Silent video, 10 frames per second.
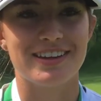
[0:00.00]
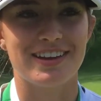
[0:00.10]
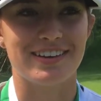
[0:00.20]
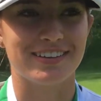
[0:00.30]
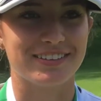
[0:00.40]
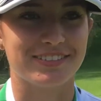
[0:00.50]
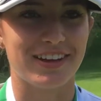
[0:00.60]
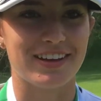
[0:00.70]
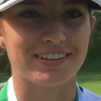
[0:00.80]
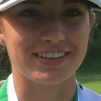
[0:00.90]
Yeah,
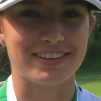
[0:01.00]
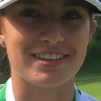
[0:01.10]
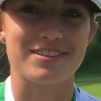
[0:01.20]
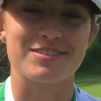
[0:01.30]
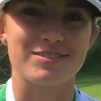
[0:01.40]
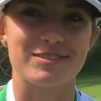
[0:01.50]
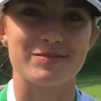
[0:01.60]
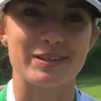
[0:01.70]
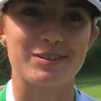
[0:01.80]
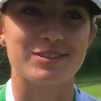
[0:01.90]
yeah. I like thank
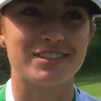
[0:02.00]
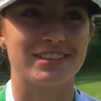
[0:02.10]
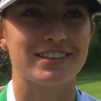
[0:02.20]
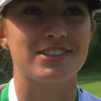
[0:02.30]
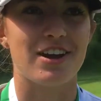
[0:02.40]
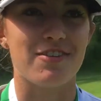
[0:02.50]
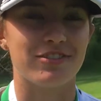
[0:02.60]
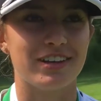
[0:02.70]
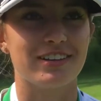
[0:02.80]
all my coaches like Jeff